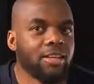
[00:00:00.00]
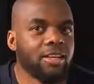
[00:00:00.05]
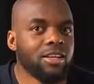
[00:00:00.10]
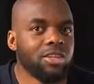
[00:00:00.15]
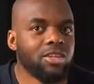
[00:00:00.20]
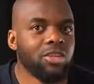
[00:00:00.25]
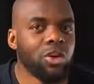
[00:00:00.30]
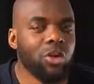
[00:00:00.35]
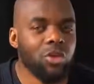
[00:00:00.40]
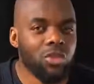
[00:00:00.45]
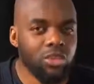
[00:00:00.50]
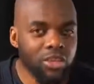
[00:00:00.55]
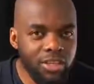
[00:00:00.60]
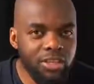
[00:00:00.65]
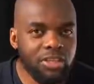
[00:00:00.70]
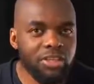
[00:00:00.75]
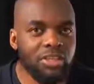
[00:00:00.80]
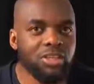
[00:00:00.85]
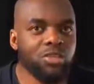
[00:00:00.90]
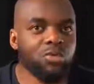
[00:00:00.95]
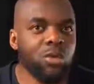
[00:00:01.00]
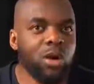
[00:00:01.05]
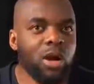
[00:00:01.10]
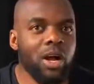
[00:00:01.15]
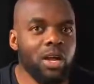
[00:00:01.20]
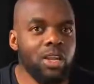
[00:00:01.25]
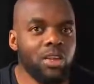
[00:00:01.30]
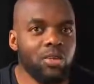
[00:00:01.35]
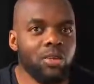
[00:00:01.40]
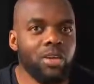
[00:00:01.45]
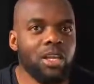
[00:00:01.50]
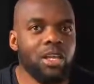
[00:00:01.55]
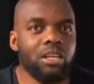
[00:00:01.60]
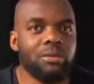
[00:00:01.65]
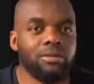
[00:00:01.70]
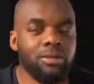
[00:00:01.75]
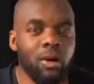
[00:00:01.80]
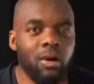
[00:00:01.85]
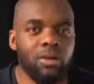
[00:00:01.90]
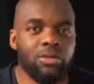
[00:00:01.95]
So this is why you
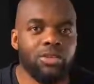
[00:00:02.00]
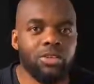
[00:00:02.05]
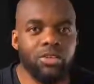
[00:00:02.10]
need both.